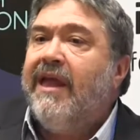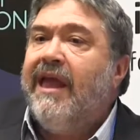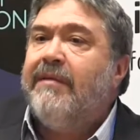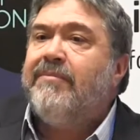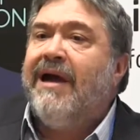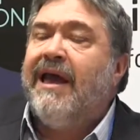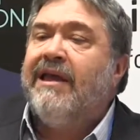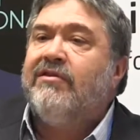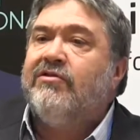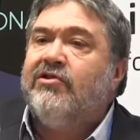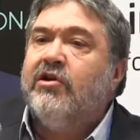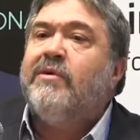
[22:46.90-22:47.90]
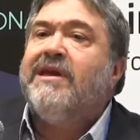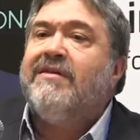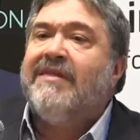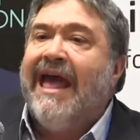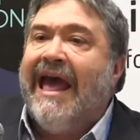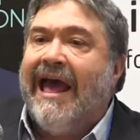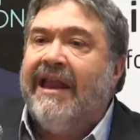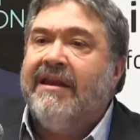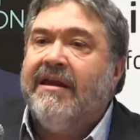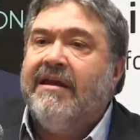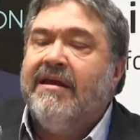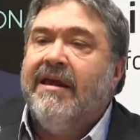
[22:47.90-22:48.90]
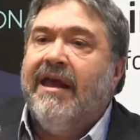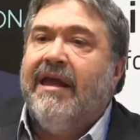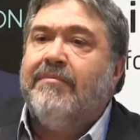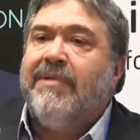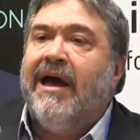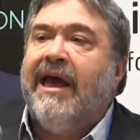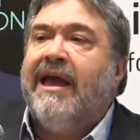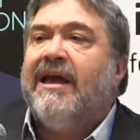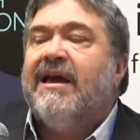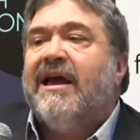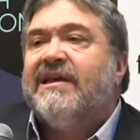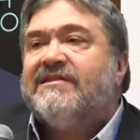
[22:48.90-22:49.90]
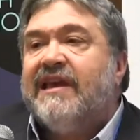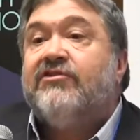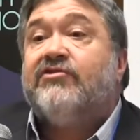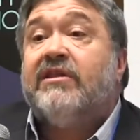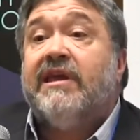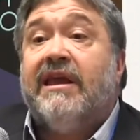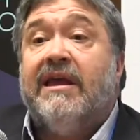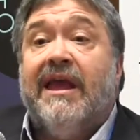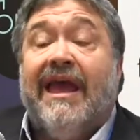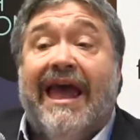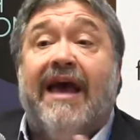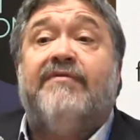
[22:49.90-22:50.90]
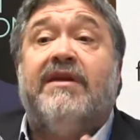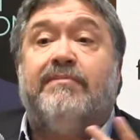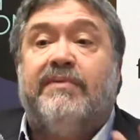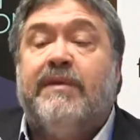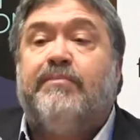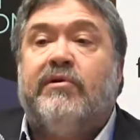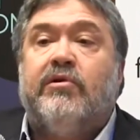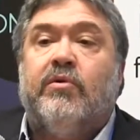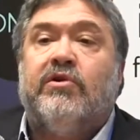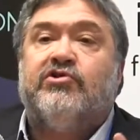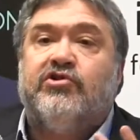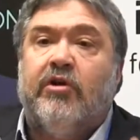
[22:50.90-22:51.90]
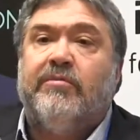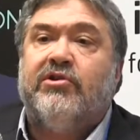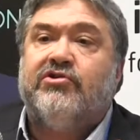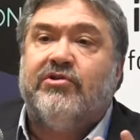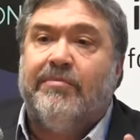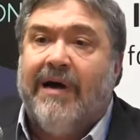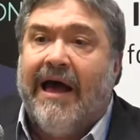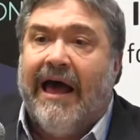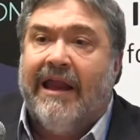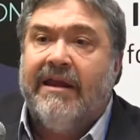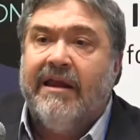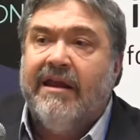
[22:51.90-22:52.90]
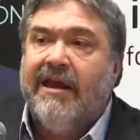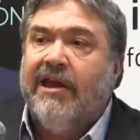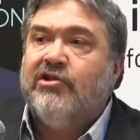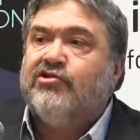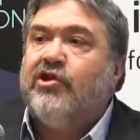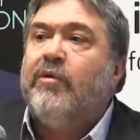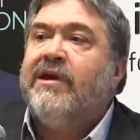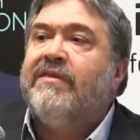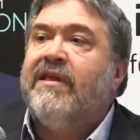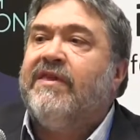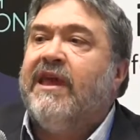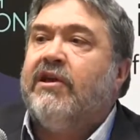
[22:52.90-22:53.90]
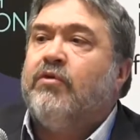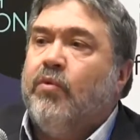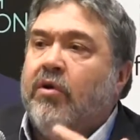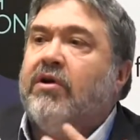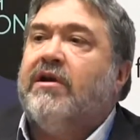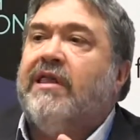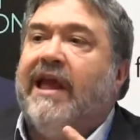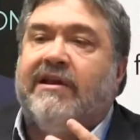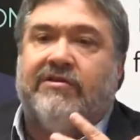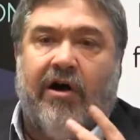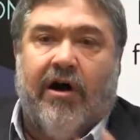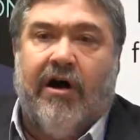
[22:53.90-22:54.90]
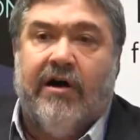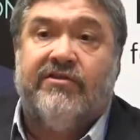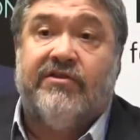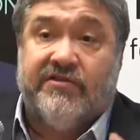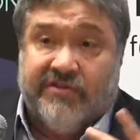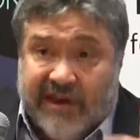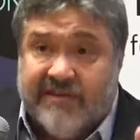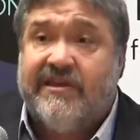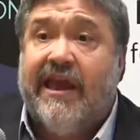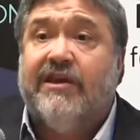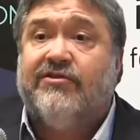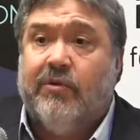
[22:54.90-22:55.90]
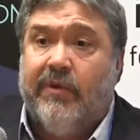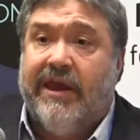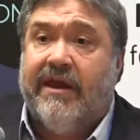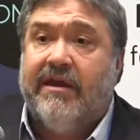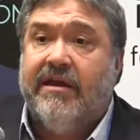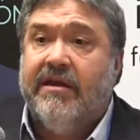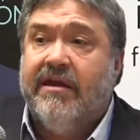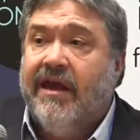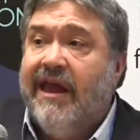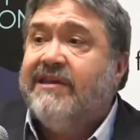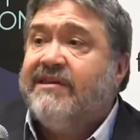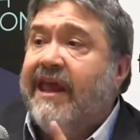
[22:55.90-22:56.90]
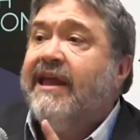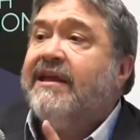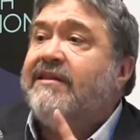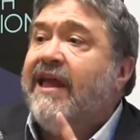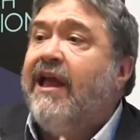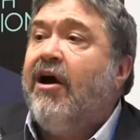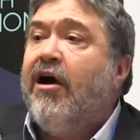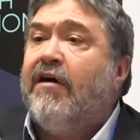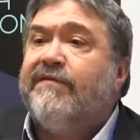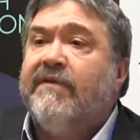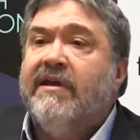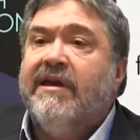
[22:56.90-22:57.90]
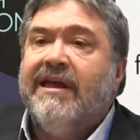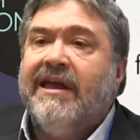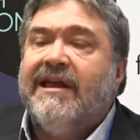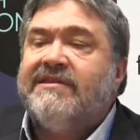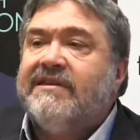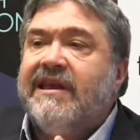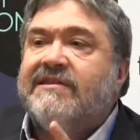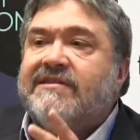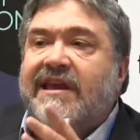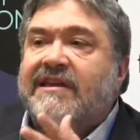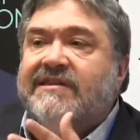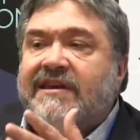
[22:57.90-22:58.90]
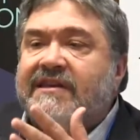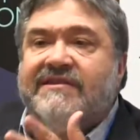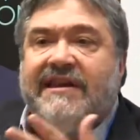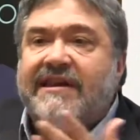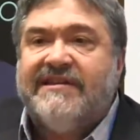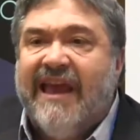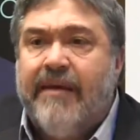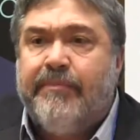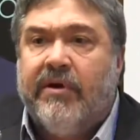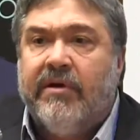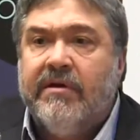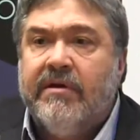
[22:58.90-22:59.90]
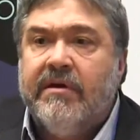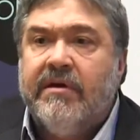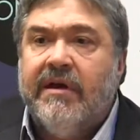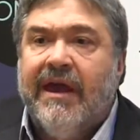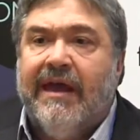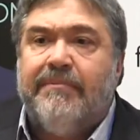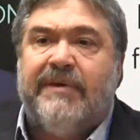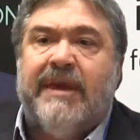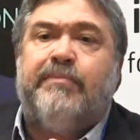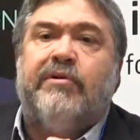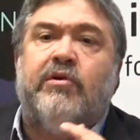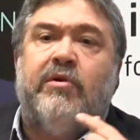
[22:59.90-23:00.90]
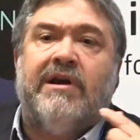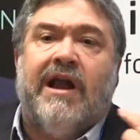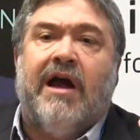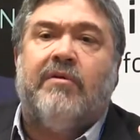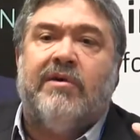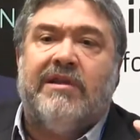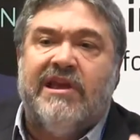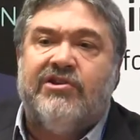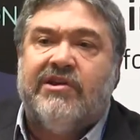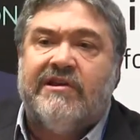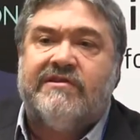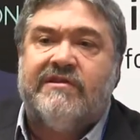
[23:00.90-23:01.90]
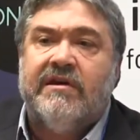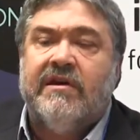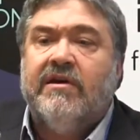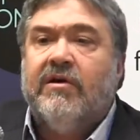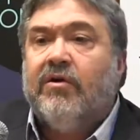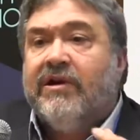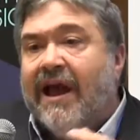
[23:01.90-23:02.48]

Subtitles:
And by doing that, and by essentially having people who are Shomer Shabbat and showing that they can work like dogs 6 days a week and take a day off, it's an example. And people who are not religious or